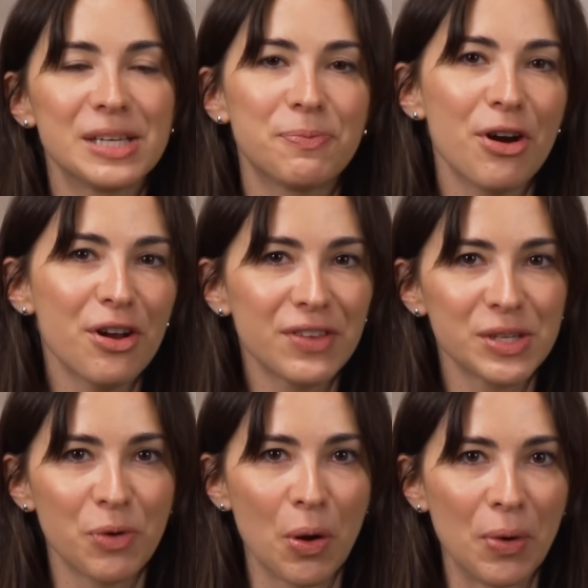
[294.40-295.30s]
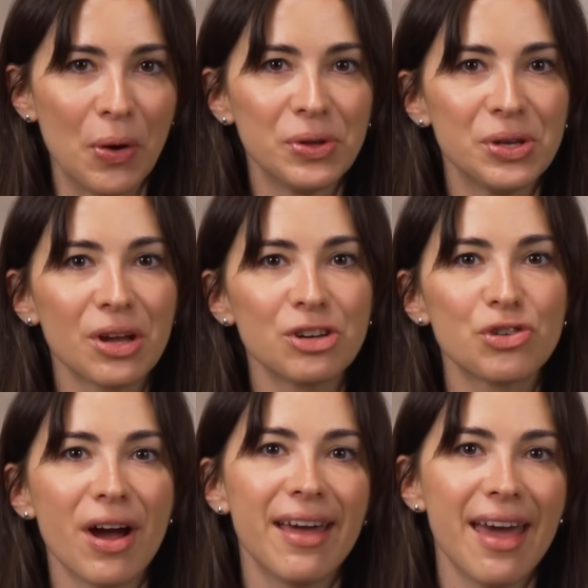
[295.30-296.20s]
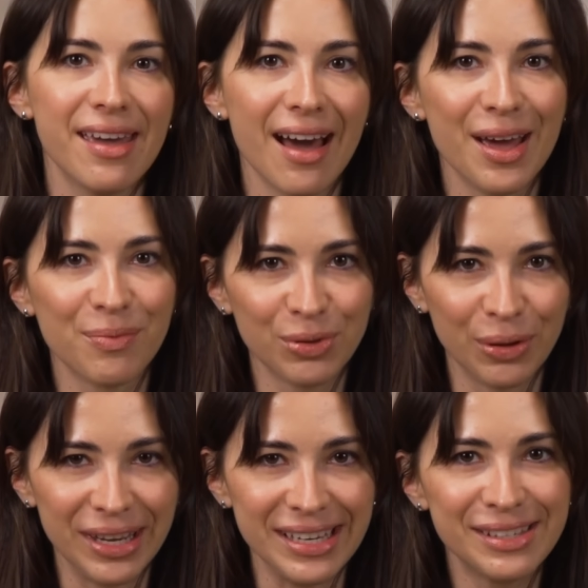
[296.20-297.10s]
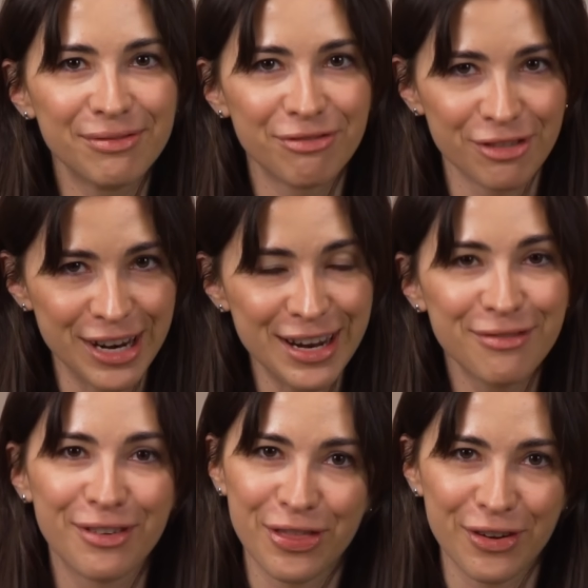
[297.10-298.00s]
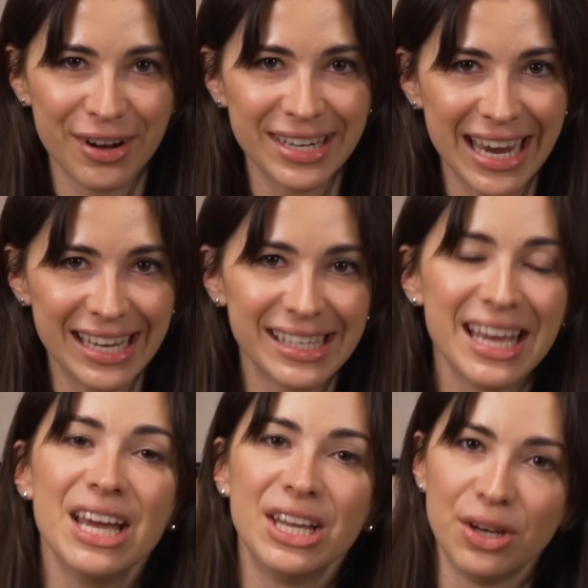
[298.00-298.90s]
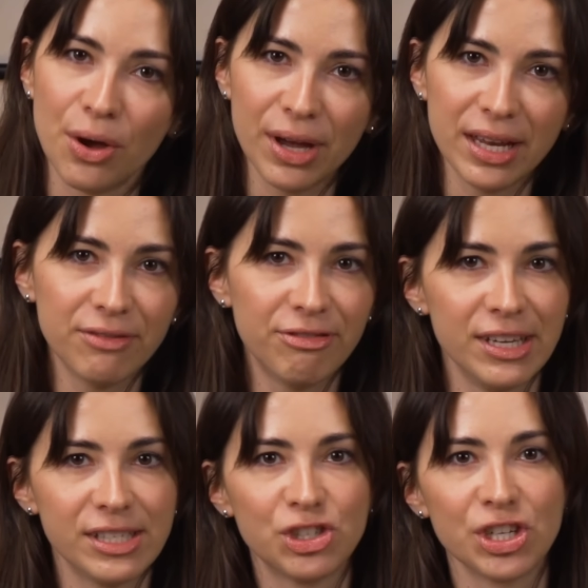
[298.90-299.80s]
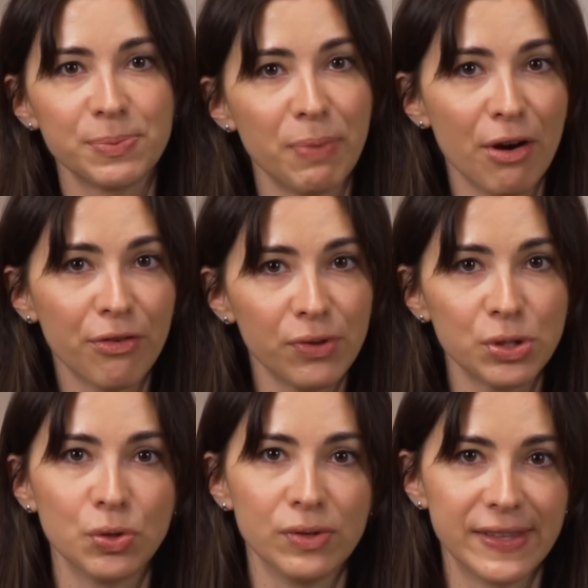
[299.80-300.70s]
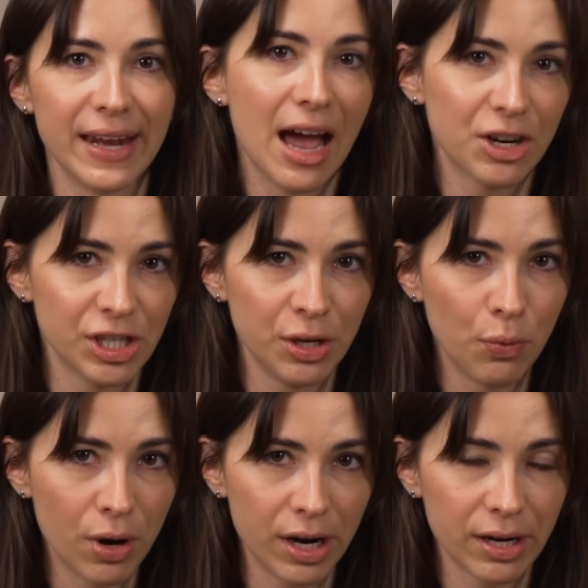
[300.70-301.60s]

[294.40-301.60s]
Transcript: As part of this promo, you can try AI employees free for 30 days. No hidden fees, just powerful tools that actually work.